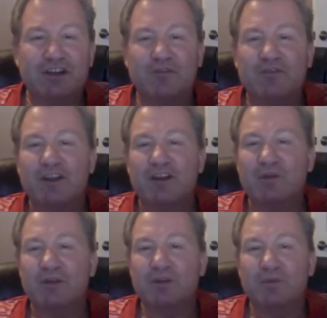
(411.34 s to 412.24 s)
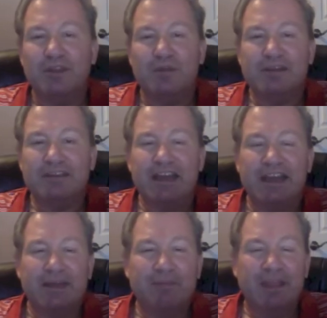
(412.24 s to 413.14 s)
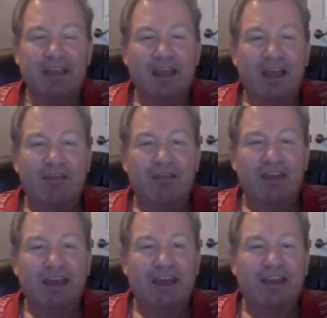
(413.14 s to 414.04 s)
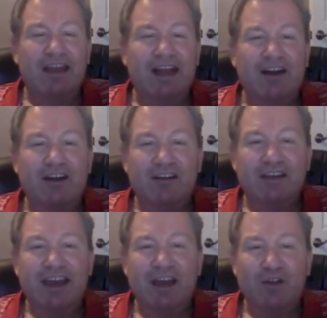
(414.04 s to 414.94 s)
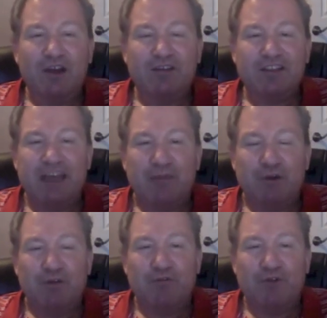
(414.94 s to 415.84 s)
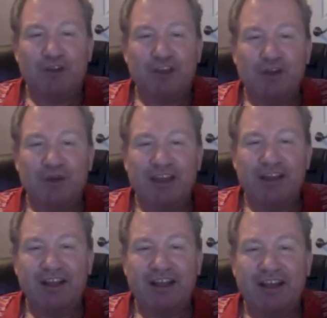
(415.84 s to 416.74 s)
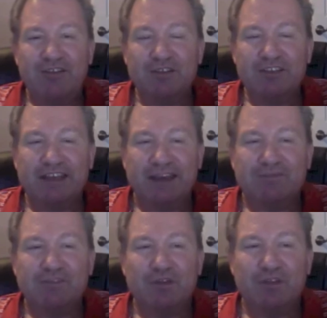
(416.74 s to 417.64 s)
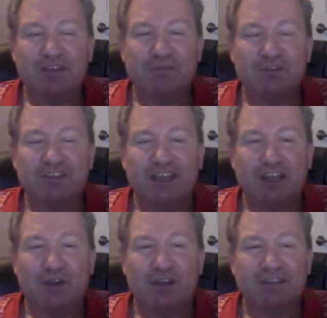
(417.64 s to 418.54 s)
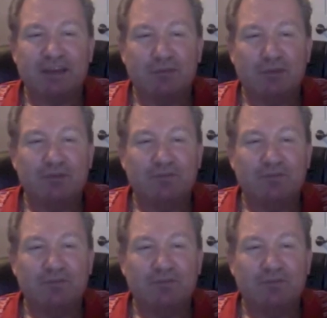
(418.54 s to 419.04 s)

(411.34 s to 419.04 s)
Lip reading: figure out what the rhythm is like. Then I'll count off a tempo for you and I'll have you sing it. So this particular example